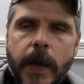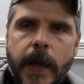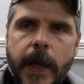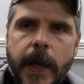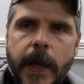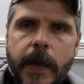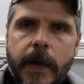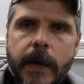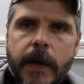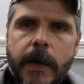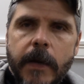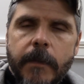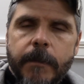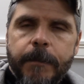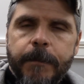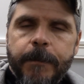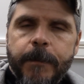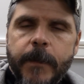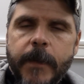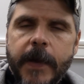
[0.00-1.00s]
and
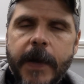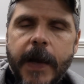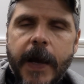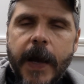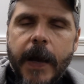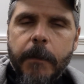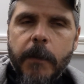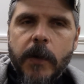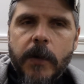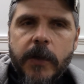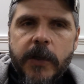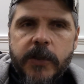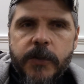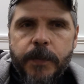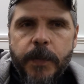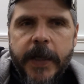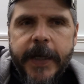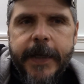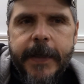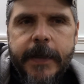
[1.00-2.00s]
I'm going to
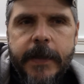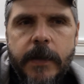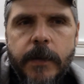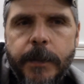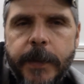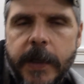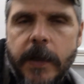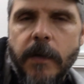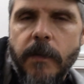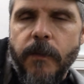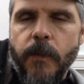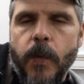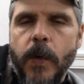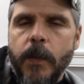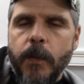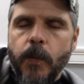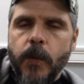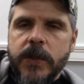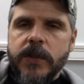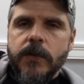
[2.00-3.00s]
explain a little bit of
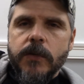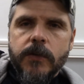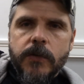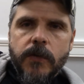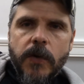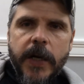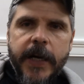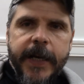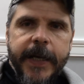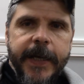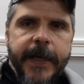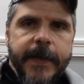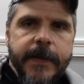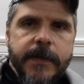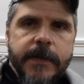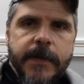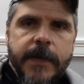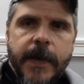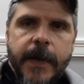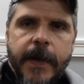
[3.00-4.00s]
what whistle training
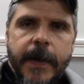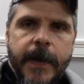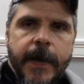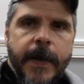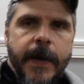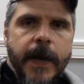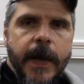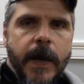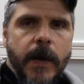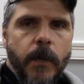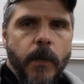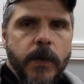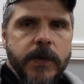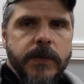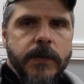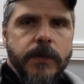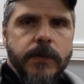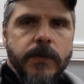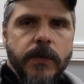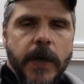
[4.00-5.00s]
is.
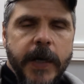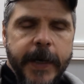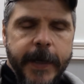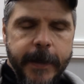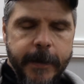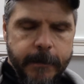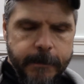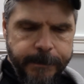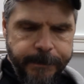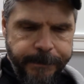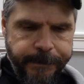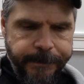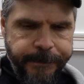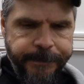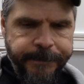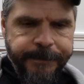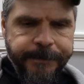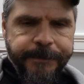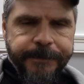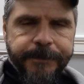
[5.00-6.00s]
Whistle training,
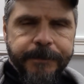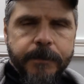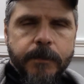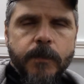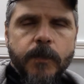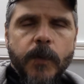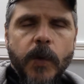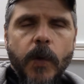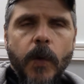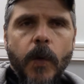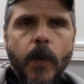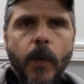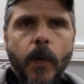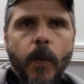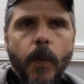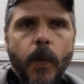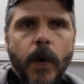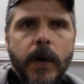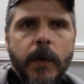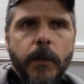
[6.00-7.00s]

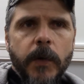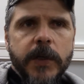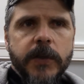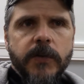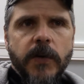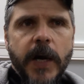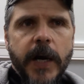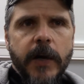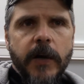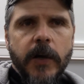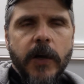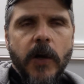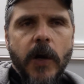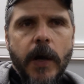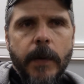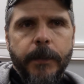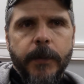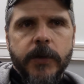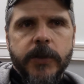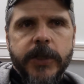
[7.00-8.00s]
what we're trying to
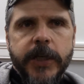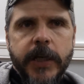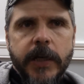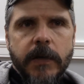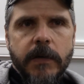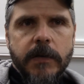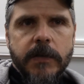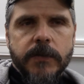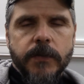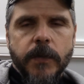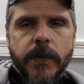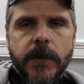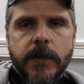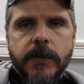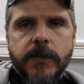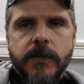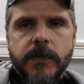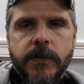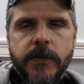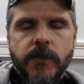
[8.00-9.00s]
accomplish here is we're
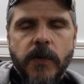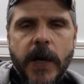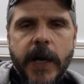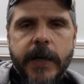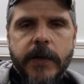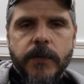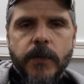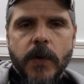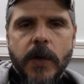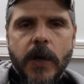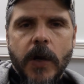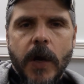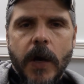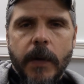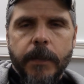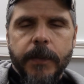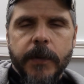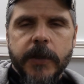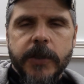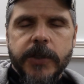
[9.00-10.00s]
trying to
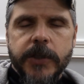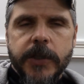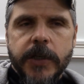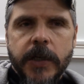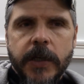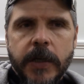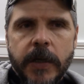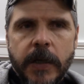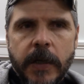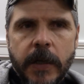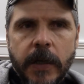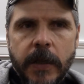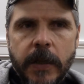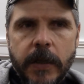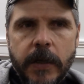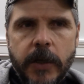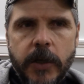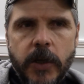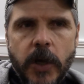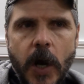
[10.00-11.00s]
accomplish
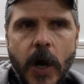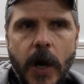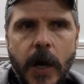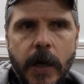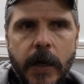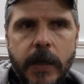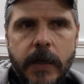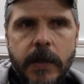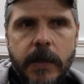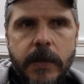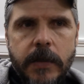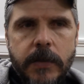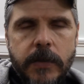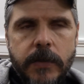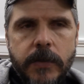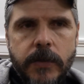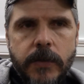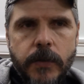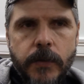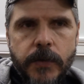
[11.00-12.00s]
the dog
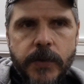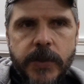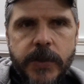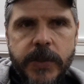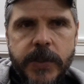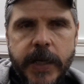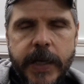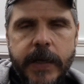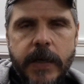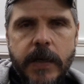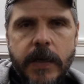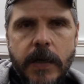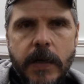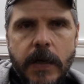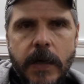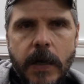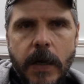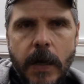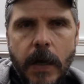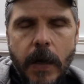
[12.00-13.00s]
to sit
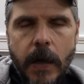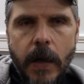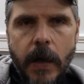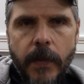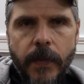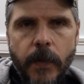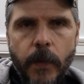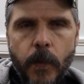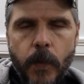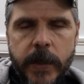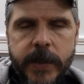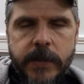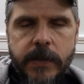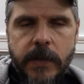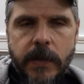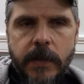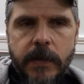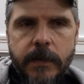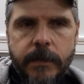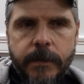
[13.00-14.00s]
on the
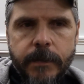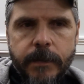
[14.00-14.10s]
whistle,